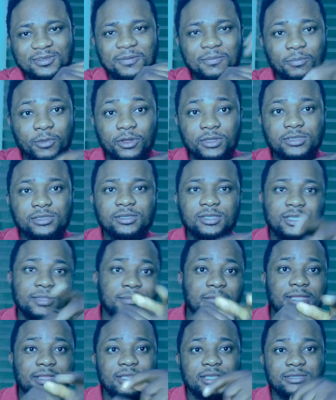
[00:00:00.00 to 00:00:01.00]
But in
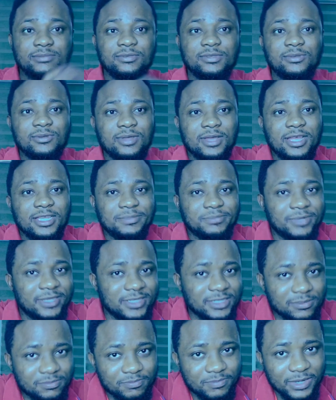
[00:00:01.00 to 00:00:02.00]
my next video, guys, be
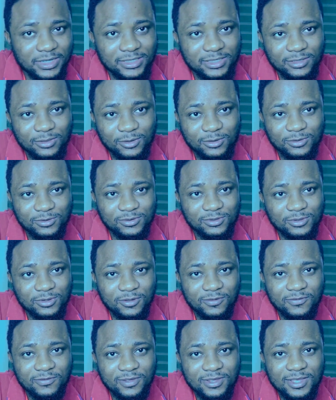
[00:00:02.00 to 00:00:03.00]
expecting all those
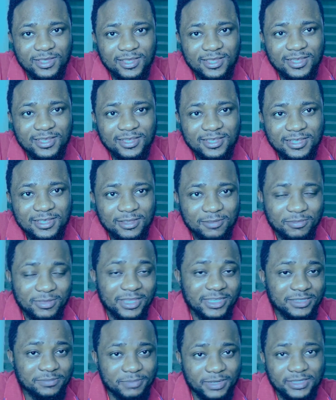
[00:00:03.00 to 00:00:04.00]
stuff. Be
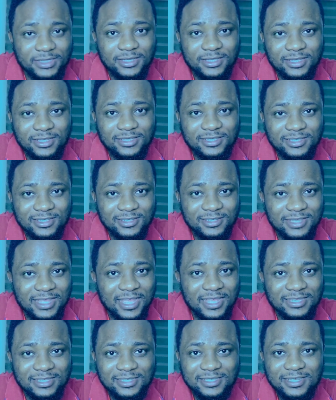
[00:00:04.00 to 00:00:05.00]
expecting it,
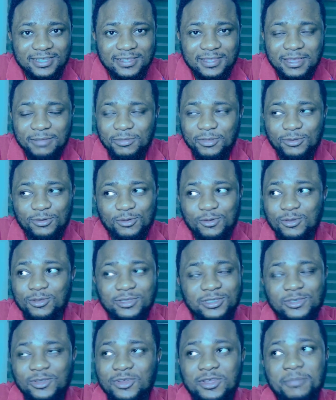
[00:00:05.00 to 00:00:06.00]
yes. I'm not going
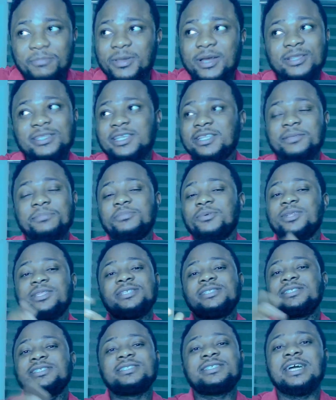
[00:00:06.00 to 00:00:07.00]
to talk about any
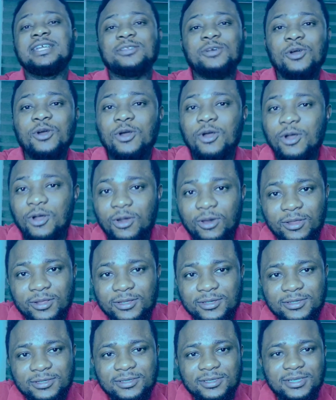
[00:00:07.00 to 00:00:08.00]
politics at all.
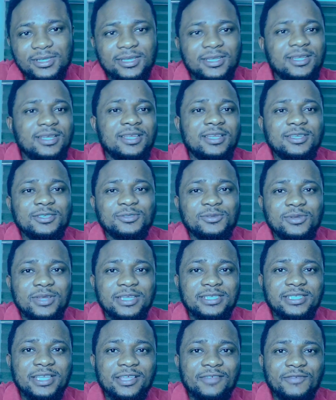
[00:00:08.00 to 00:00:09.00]
So, guys,
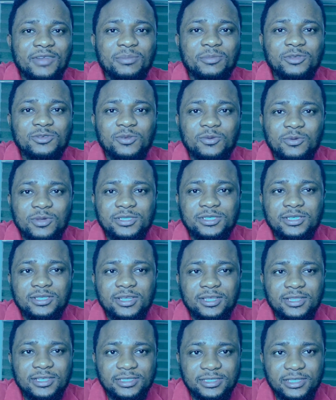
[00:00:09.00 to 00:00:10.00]
thank you very much for watching
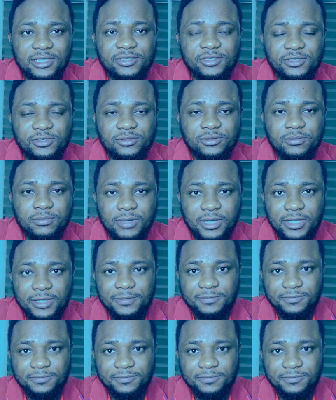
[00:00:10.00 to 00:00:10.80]
and stay tuned. Bye.